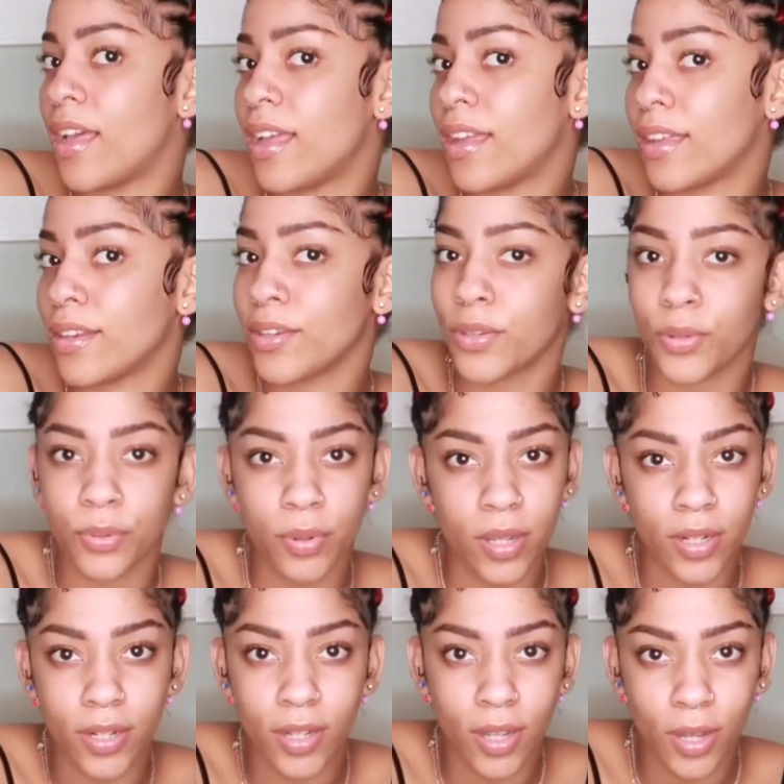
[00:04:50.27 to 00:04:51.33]
And you
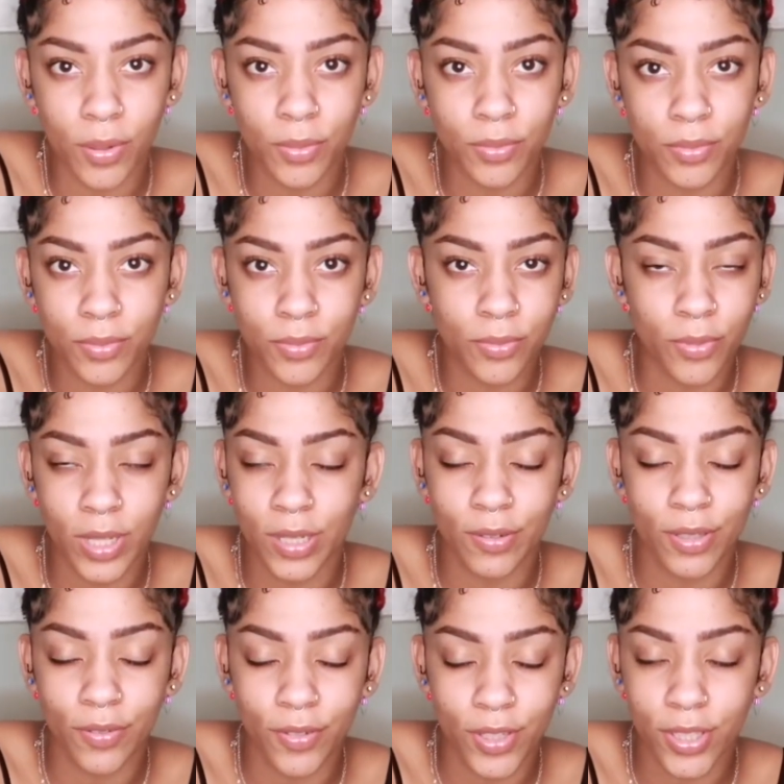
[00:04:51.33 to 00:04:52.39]
ready to go,
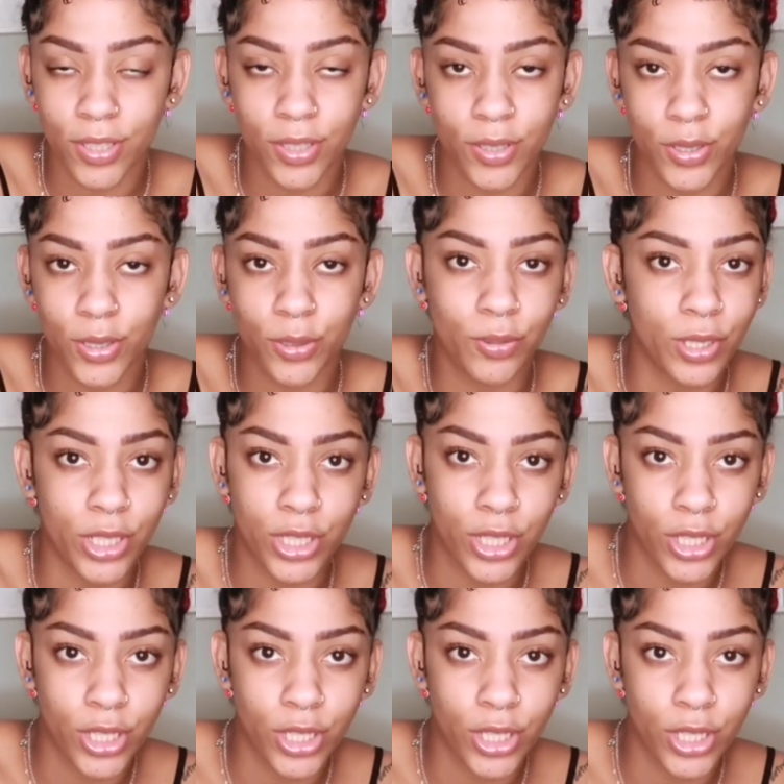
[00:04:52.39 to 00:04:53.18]
wherever the fuck you need to